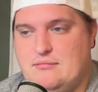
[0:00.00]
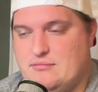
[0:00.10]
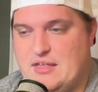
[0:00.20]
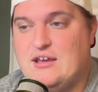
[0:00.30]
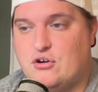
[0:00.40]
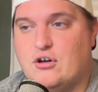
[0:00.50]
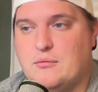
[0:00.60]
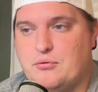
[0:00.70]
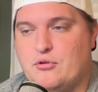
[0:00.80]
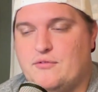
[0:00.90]
They could
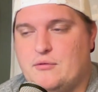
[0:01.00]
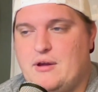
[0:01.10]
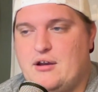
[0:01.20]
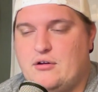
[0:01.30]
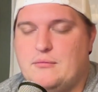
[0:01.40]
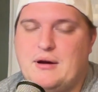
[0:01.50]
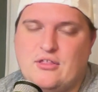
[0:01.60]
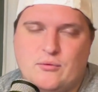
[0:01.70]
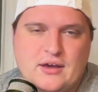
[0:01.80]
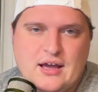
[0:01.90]
improve their record. And by
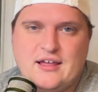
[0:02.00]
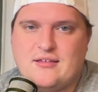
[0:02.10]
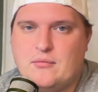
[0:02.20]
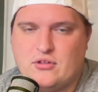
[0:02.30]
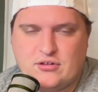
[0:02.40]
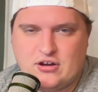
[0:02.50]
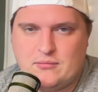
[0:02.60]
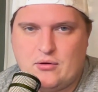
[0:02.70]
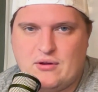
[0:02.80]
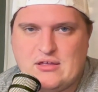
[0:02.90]
the way, guys, I'm only talking
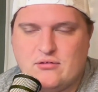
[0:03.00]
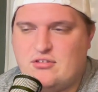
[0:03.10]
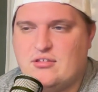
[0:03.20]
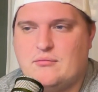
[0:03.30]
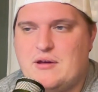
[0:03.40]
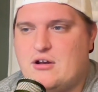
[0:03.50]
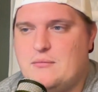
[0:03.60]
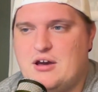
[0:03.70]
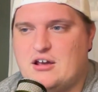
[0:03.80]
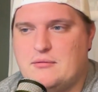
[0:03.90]
about regular season record.
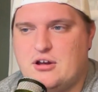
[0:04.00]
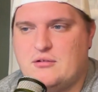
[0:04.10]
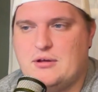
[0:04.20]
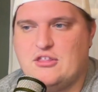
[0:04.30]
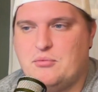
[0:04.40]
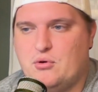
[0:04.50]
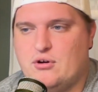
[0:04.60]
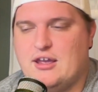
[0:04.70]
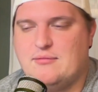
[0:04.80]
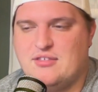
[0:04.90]
I'm not going to talk about the bowl
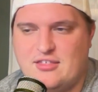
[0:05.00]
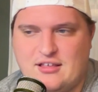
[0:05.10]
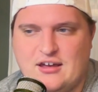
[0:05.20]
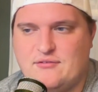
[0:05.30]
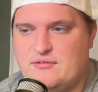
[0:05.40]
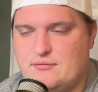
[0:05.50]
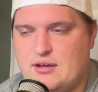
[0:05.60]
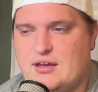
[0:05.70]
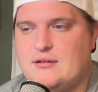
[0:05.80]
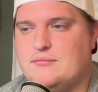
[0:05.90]
games and stuff
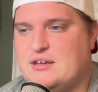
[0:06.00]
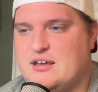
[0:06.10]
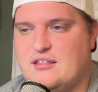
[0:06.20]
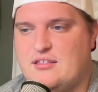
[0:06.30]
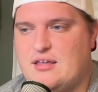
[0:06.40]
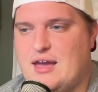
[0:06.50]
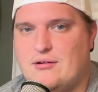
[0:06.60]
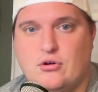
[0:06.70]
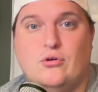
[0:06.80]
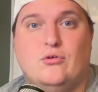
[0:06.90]
because I
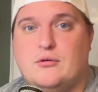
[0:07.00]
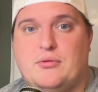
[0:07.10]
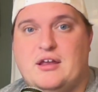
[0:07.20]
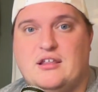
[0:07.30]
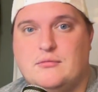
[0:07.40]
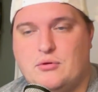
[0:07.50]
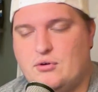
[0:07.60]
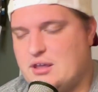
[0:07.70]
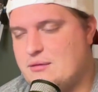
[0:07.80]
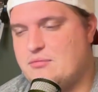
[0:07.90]
don't know who they're playing in the bowl
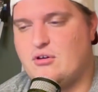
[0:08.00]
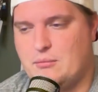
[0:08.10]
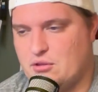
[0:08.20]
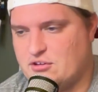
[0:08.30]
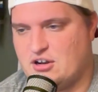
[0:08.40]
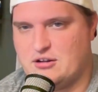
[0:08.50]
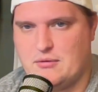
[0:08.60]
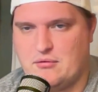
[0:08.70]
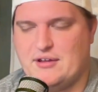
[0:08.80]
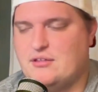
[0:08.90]
games. So I'm only talking
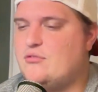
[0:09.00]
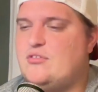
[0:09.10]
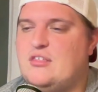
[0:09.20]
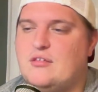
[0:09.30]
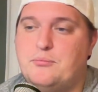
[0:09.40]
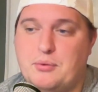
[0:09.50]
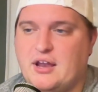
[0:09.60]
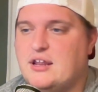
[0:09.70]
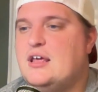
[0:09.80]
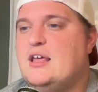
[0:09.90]
about regular season.
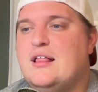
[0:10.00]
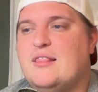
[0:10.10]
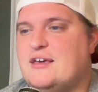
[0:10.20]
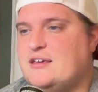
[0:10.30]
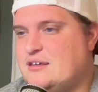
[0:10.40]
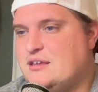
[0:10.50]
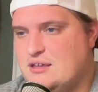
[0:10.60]
But, like,